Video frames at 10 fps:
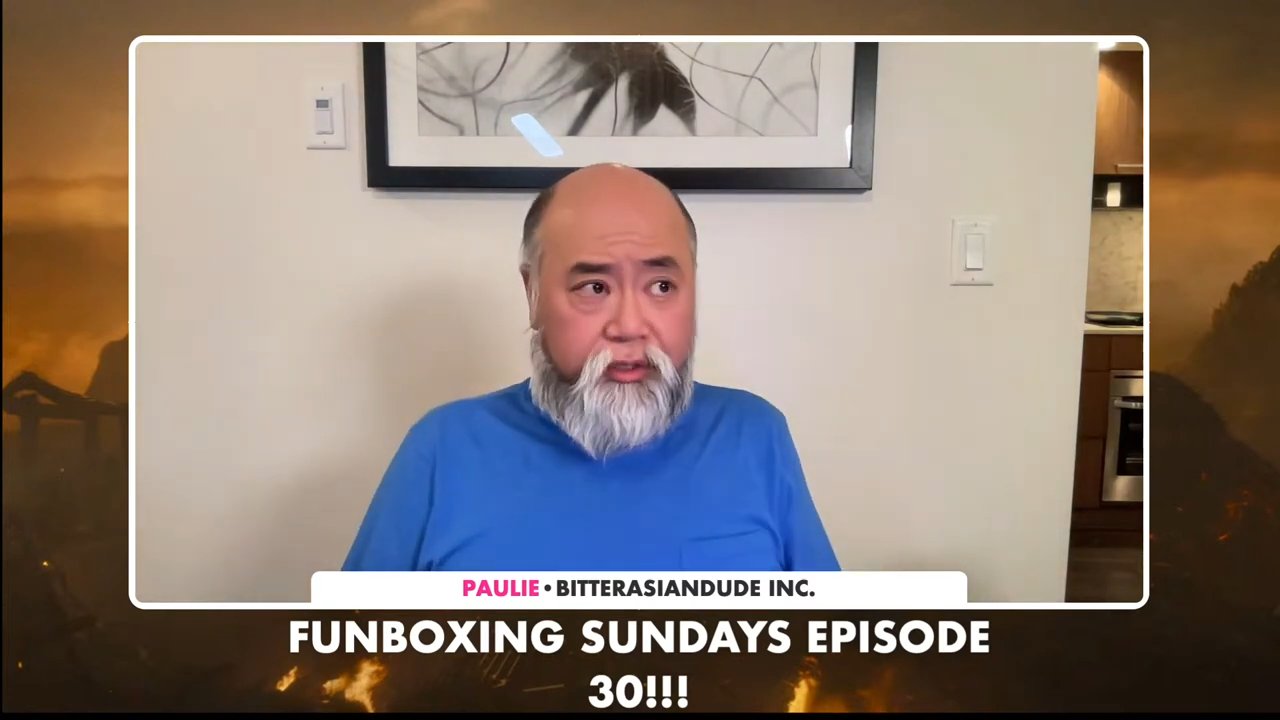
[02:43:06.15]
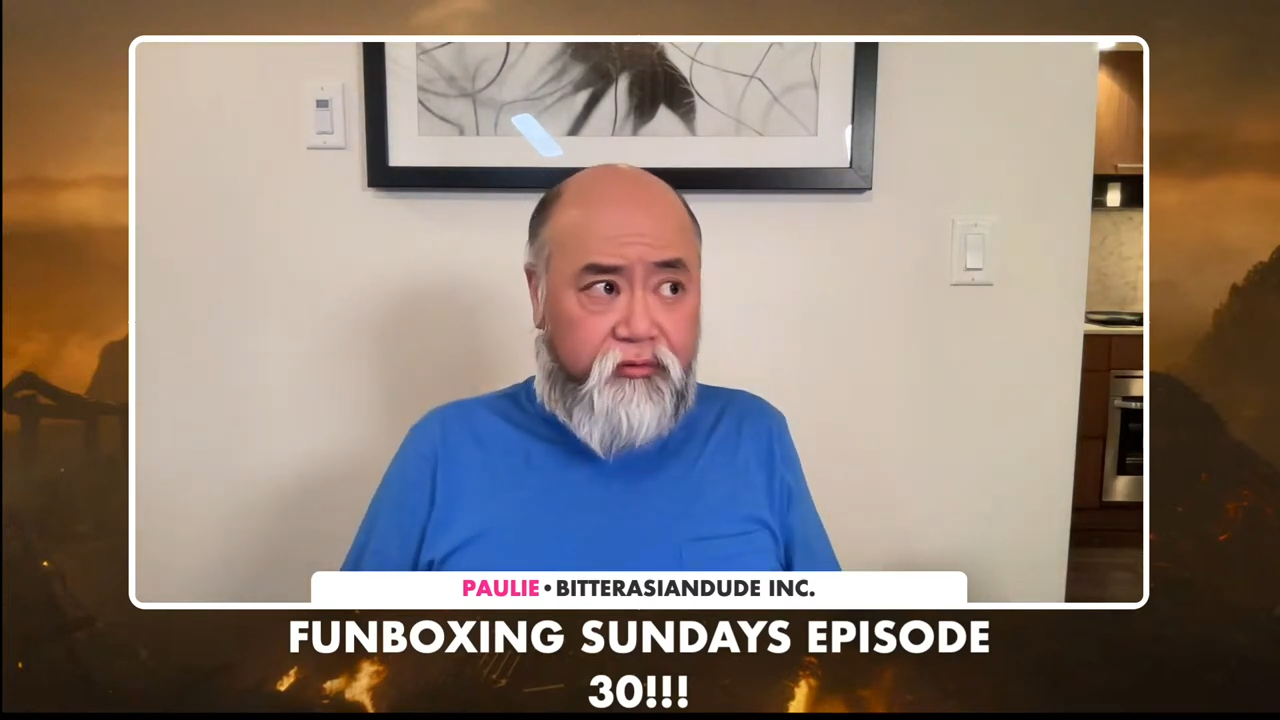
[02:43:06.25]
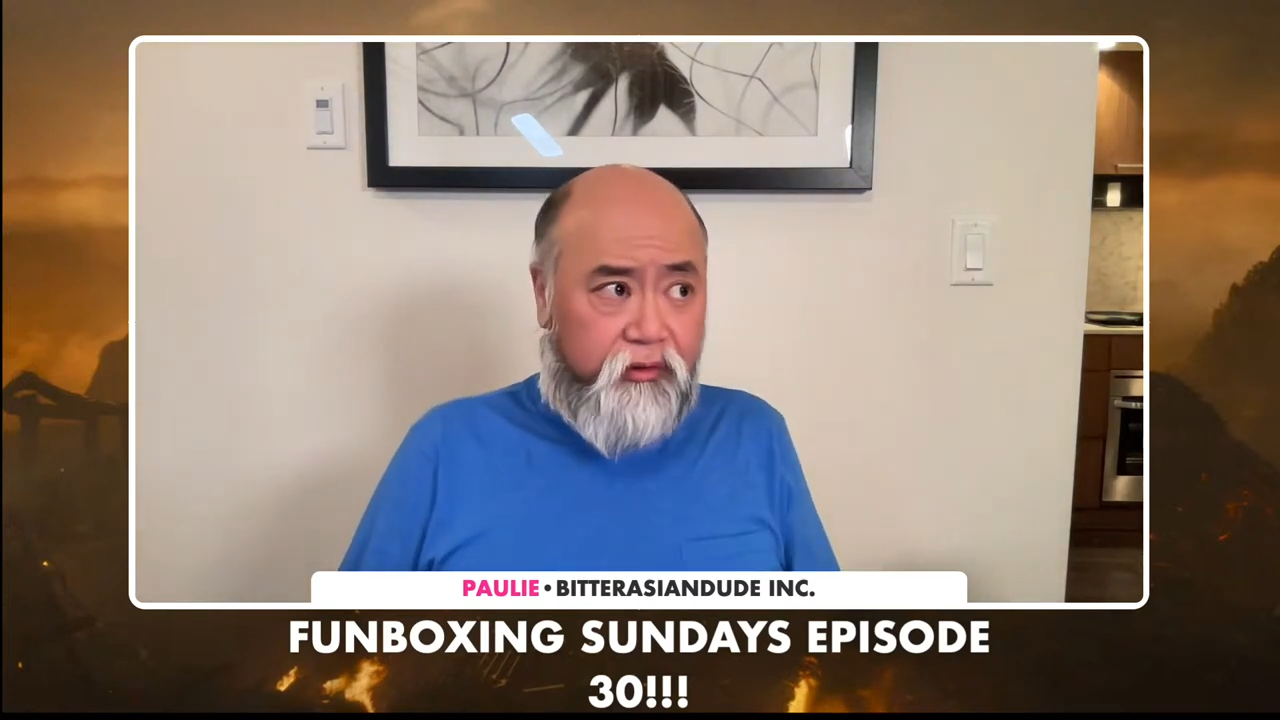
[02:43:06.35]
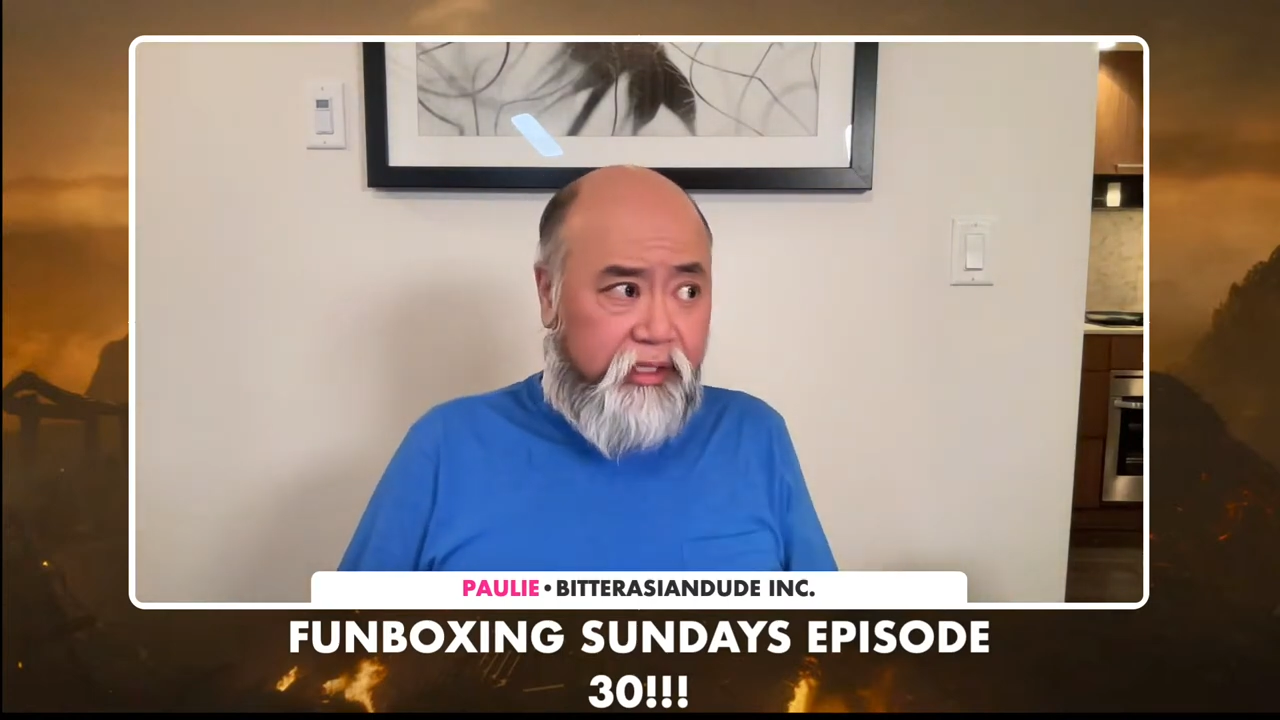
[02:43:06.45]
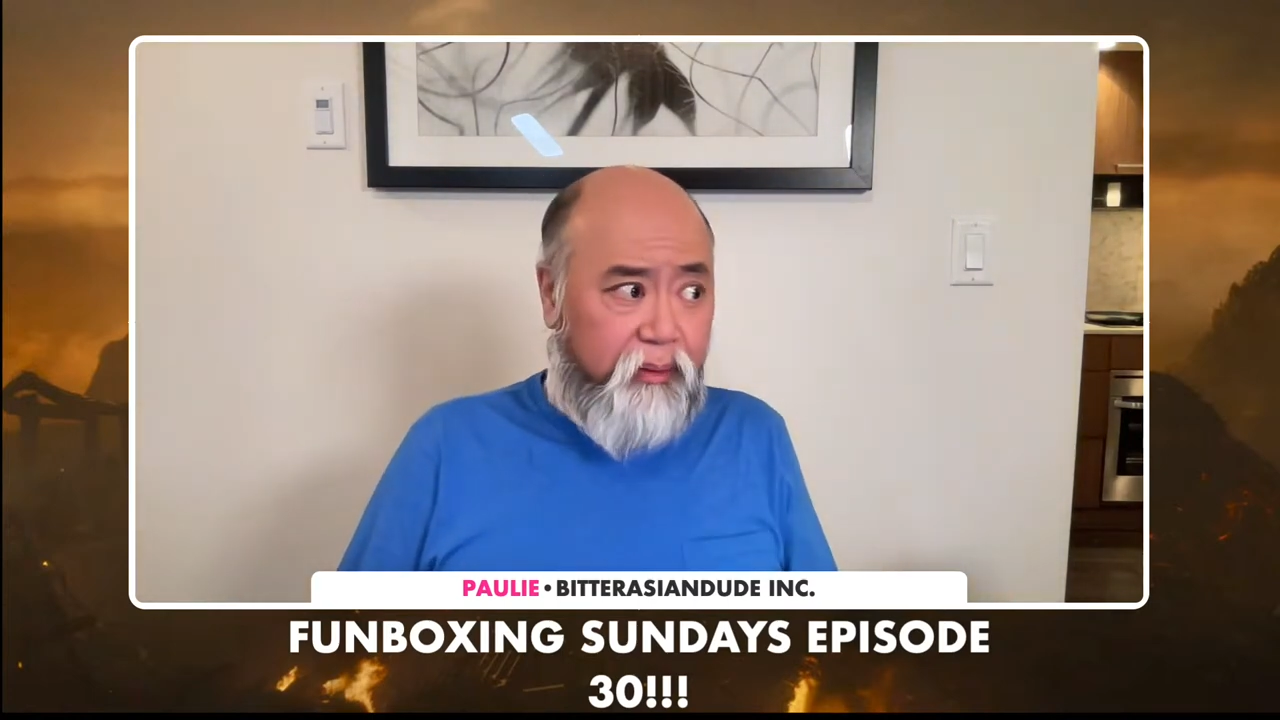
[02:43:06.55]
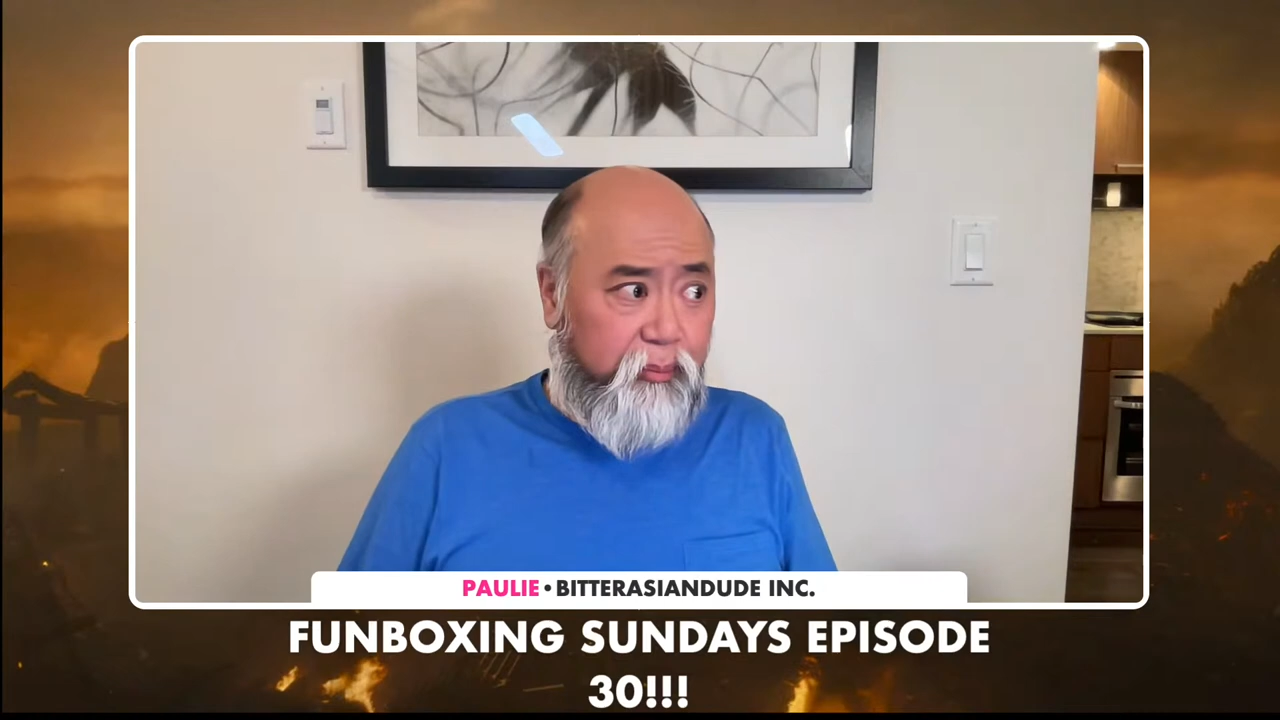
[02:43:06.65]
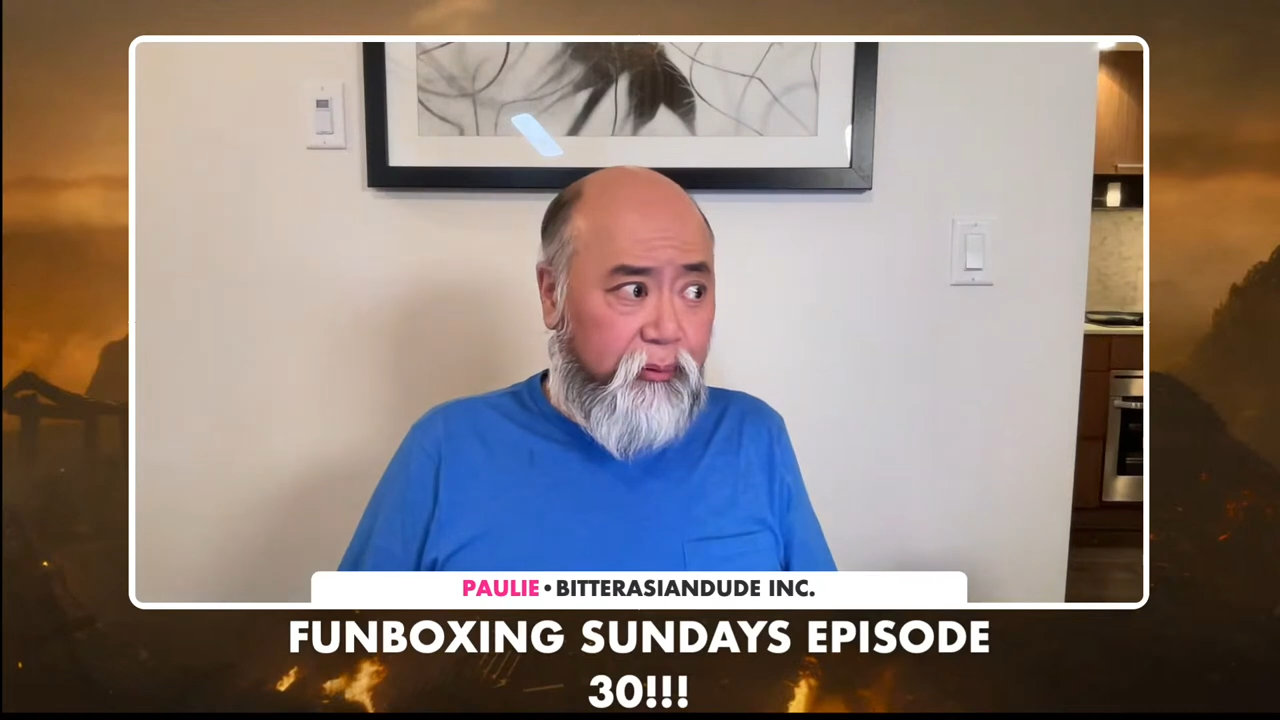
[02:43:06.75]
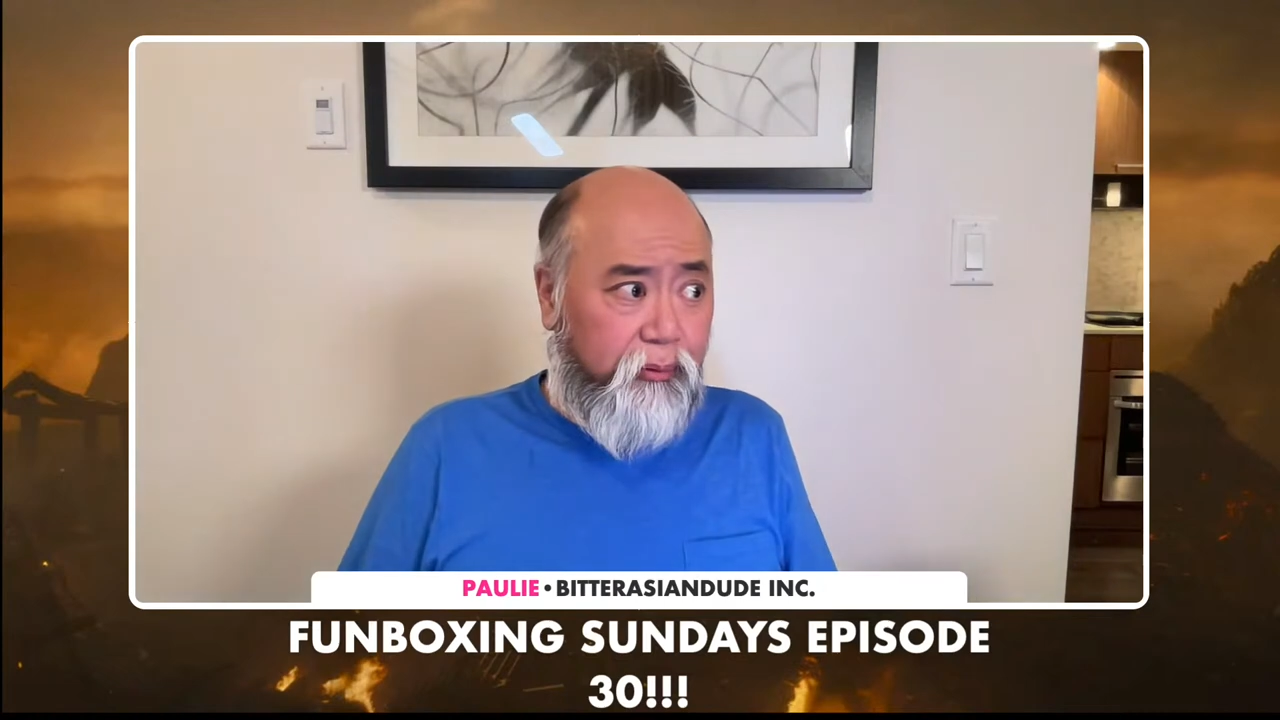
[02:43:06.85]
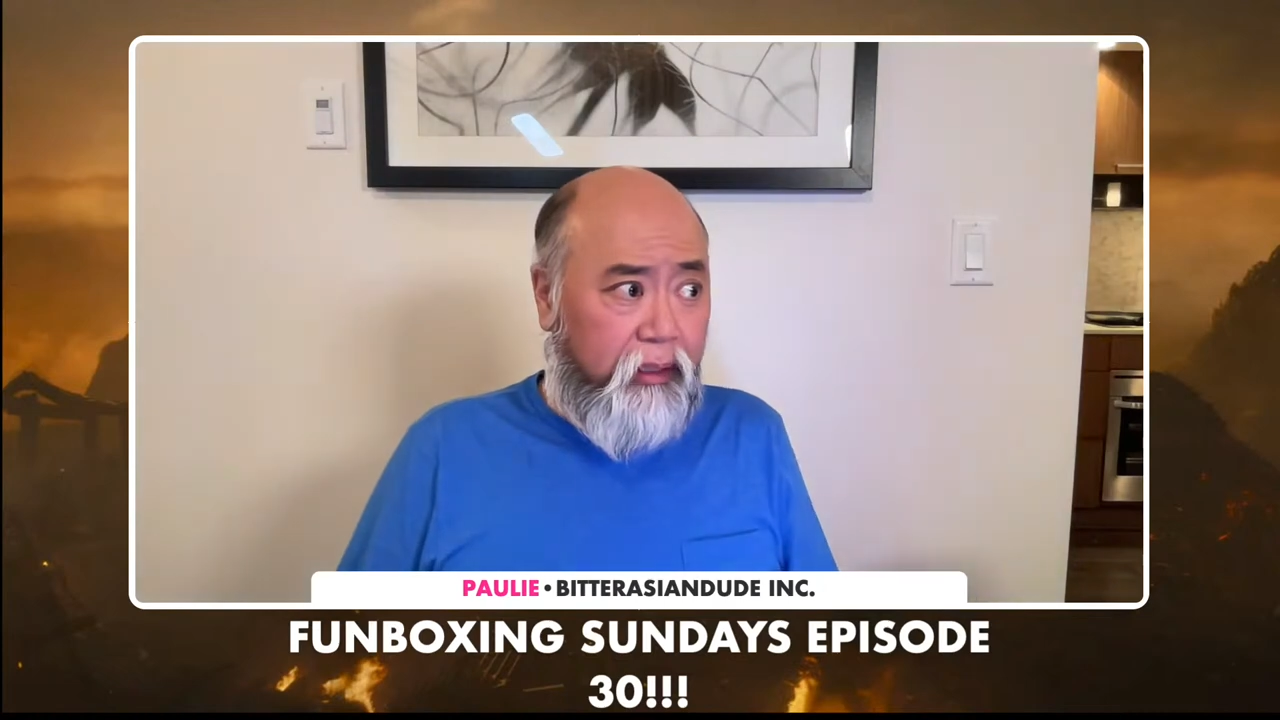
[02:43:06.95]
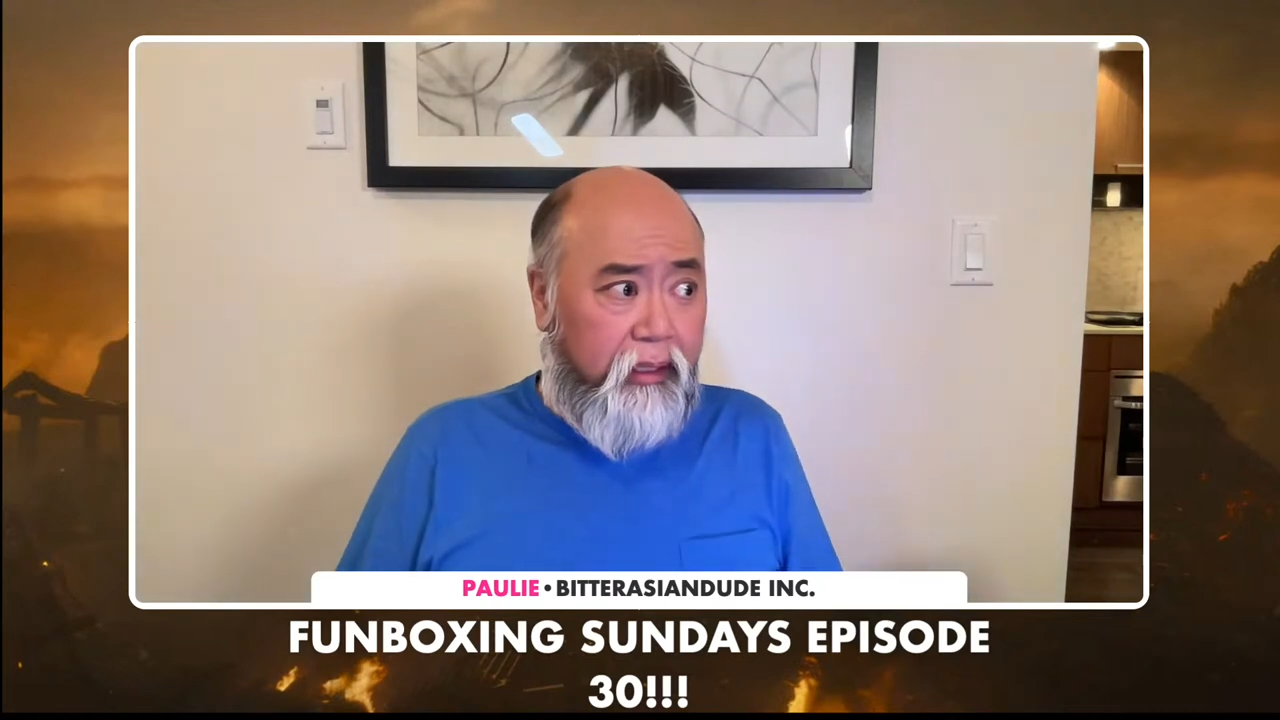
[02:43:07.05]
for
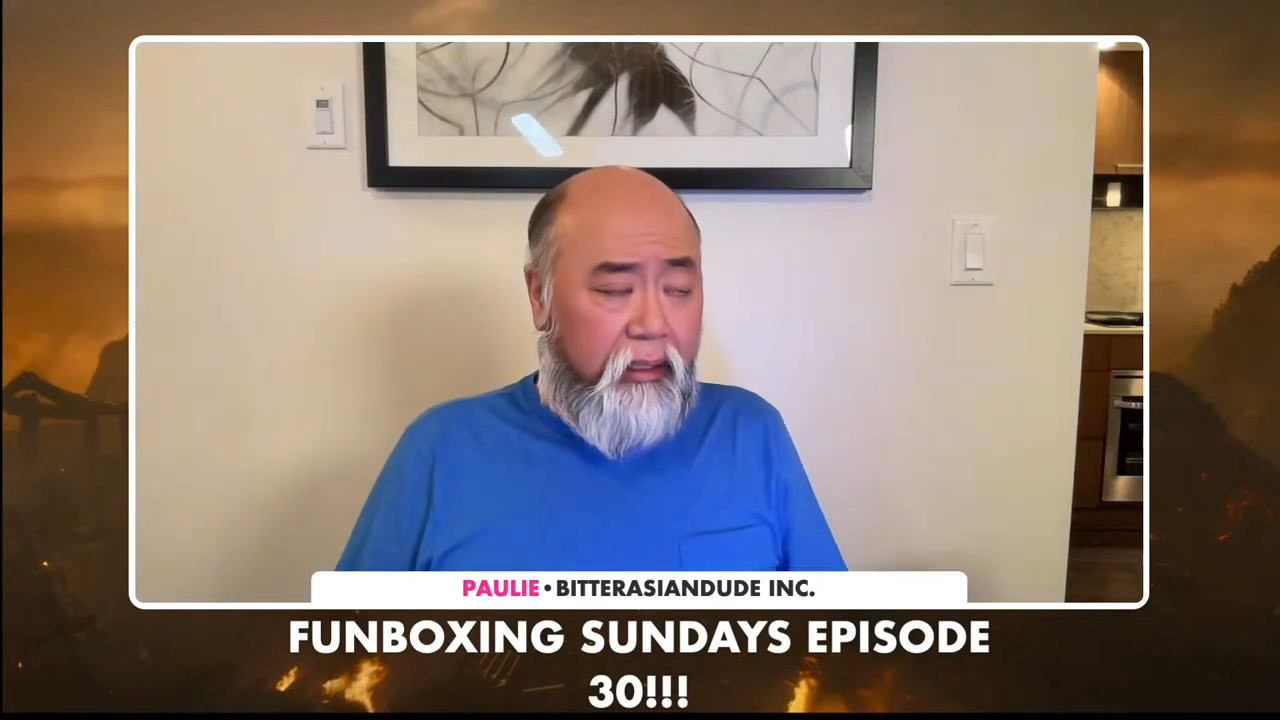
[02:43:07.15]
example,